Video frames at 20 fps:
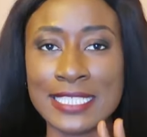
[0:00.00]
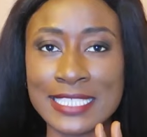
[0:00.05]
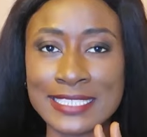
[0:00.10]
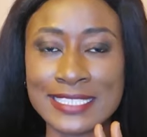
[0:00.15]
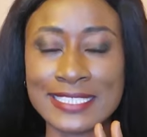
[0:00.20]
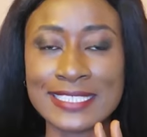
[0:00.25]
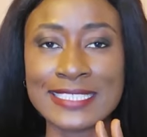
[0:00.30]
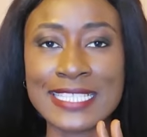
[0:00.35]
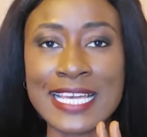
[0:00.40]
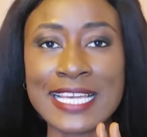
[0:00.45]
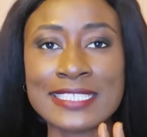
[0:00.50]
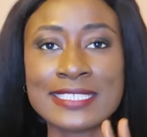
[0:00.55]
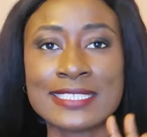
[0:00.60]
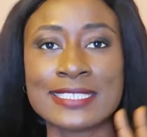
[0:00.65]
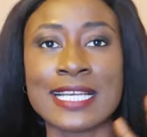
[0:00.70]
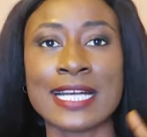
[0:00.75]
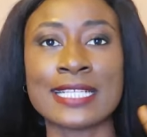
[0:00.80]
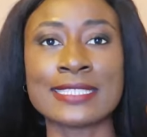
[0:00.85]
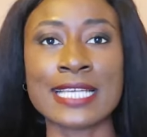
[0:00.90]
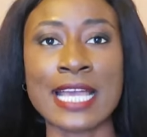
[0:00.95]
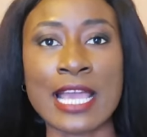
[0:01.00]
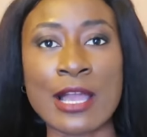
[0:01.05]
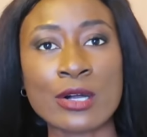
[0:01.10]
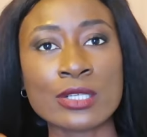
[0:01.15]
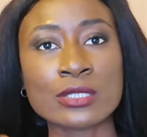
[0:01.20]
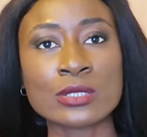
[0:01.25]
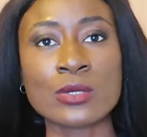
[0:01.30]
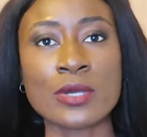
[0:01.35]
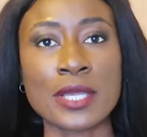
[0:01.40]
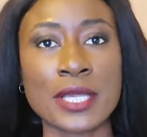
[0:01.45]
in the size chart i
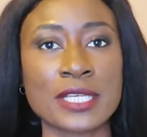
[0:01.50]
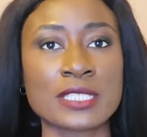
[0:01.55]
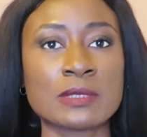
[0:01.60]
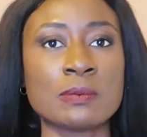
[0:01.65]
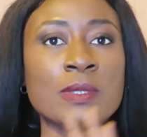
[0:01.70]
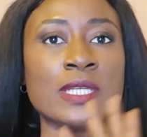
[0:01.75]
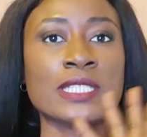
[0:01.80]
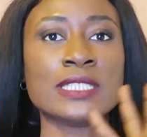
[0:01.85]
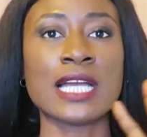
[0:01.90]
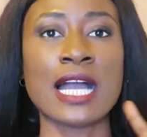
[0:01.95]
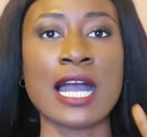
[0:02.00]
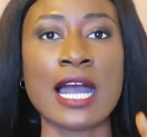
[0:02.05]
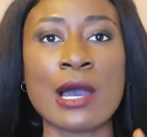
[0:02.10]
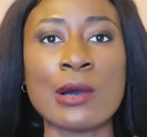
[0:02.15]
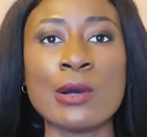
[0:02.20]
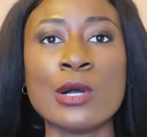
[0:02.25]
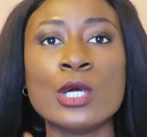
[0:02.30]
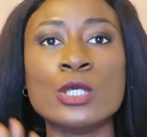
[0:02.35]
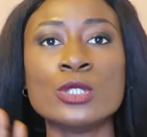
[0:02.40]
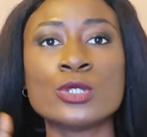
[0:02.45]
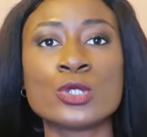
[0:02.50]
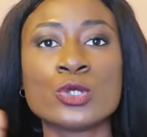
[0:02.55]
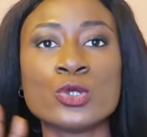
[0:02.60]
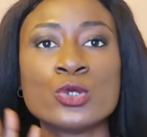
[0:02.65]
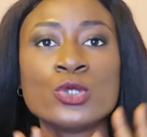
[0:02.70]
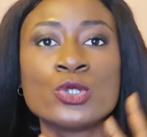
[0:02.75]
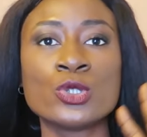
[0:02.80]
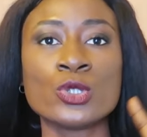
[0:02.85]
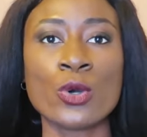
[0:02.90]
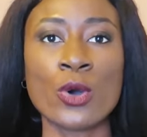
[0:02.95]
also explained how to
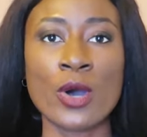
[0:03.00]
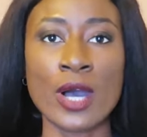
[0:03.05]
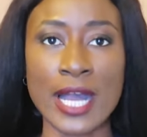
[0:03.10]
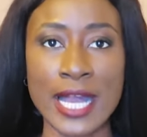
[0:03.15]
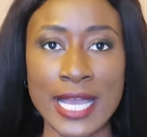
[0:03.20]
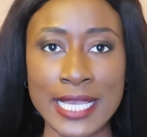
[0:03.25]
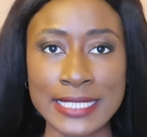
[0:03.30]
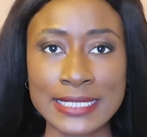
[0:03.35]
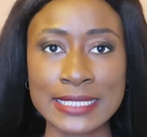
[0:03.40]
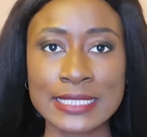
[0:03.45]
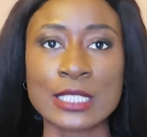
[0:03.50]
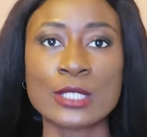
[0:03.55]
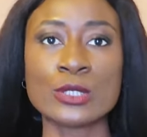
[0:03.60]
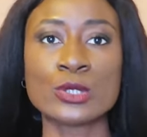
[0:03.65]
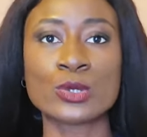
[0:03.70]
use your height